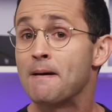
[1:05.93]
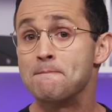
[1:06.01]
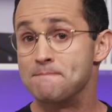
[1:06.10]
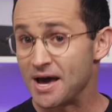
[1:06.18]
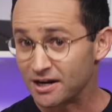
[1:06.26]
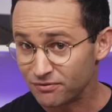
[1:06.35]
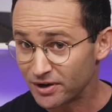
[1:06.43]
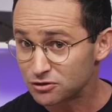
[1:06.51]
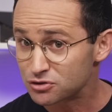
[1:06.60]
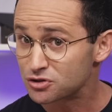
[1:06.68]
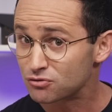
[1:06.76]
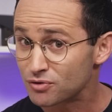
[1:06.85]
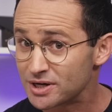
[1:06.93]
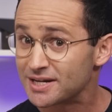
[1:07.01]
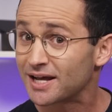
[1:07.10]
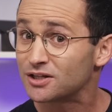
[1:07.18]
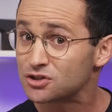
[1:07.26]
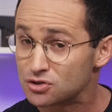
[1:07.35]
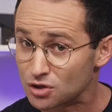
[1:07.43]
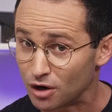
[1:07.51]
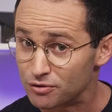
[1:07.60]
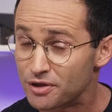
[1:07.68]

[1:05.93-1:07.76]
Manufacturers and retailers know